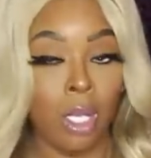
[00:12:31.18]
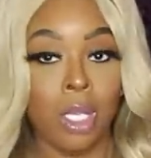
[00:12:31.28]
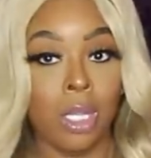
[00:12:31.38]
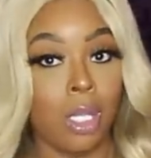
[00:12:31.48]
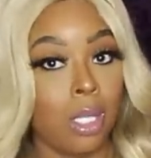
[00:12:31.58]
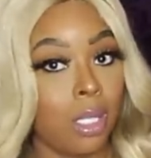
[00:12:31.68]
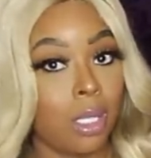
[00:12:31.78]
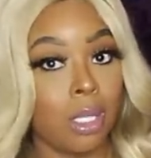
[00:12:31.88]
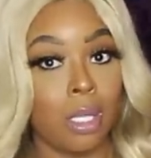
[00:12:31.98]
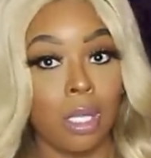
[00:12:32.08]
Get
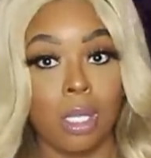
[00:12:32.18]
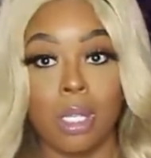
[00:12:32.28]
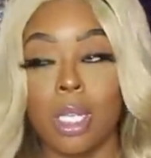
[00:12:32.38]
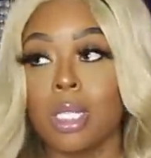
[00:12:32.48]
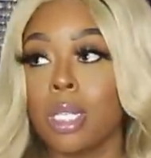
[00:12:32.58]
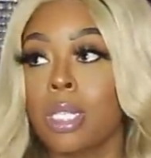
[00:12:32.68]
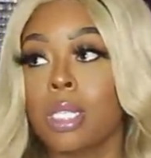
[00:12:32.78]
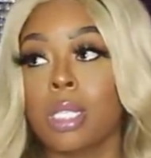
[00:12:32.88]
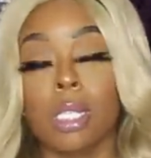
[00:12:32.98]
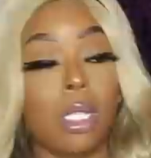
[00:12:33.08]
this. This is
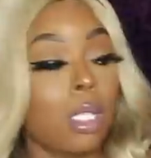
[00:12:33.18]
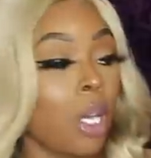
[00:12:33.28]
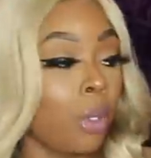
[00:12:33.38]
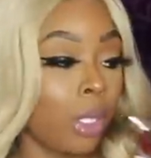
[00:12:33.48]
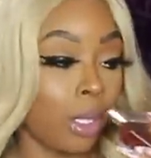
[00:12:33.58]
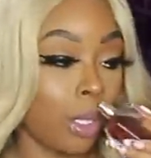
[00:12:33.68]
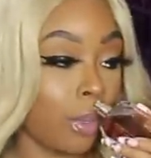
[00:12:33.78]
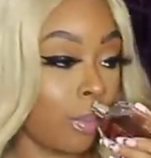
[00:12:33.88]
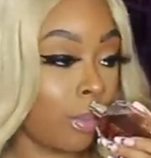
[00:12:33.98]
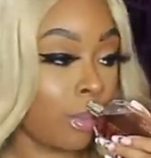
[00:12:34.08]
so good.
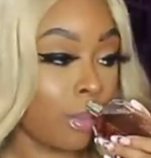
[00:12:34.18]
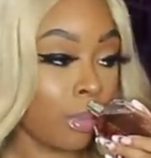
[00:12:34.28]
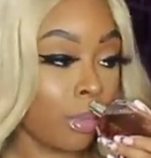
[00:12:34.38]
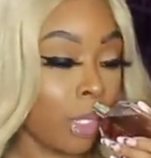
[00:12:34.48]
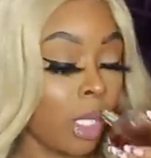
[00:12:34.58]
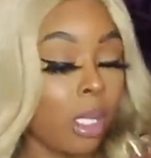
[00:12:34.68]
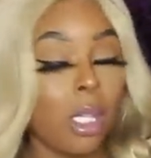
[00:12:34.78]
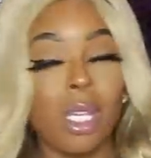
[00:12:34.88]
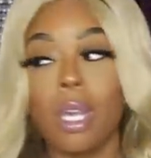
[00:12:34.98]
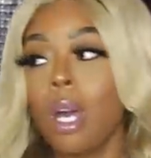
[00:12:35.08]

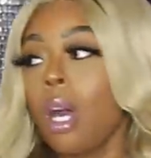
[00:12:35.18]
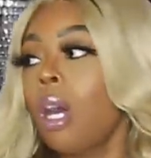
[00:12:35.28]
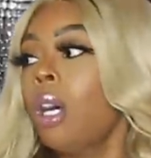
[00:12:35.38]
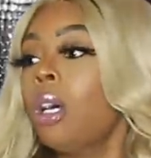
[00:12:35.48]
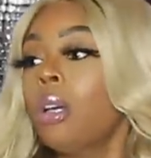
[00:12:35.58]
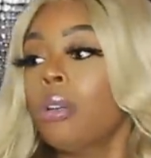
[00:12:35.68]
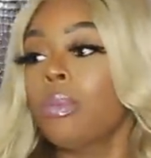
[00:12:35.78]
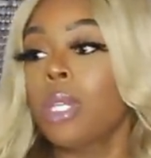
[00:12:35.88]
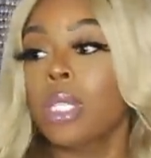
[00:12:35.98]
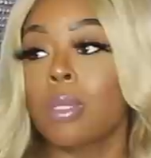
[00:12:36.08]
This, uh, ah,
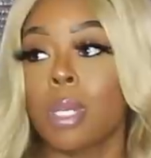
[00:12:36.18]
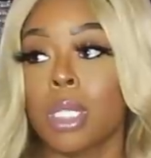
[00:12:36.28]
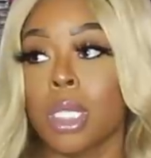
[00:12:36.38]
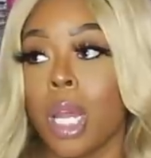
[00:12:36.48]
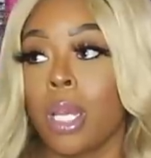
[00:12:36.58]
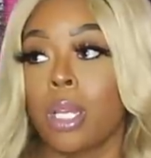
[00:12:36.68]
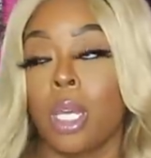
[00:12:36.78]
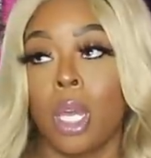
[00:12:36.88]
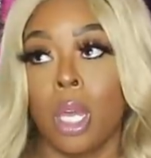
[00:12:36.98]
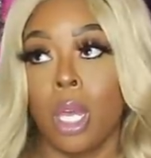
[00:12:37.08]
this smells like
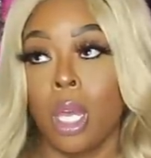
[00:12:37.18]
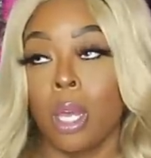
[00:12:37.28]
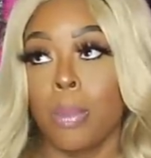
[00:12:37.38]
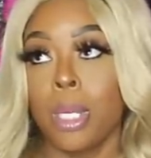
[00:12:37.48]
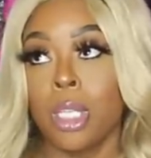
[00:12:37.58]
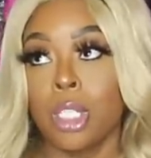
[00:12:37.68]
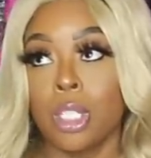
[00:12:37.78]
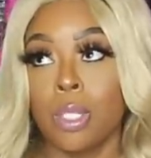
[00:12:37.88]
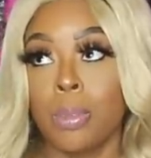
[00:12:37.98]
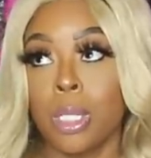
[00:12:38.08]
Pink
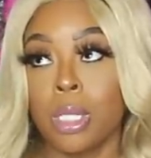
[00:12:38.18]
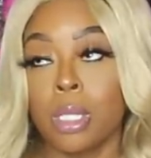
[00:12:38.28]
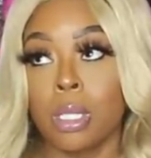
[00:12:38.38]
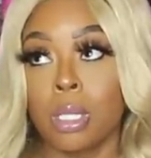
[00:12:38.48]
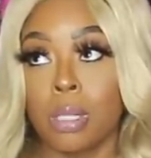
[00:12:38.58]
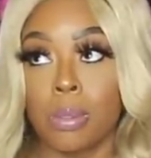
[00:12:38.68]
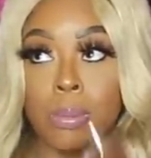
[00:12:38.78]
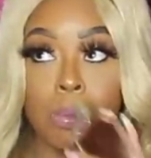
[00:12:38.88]
Sugar Big Sister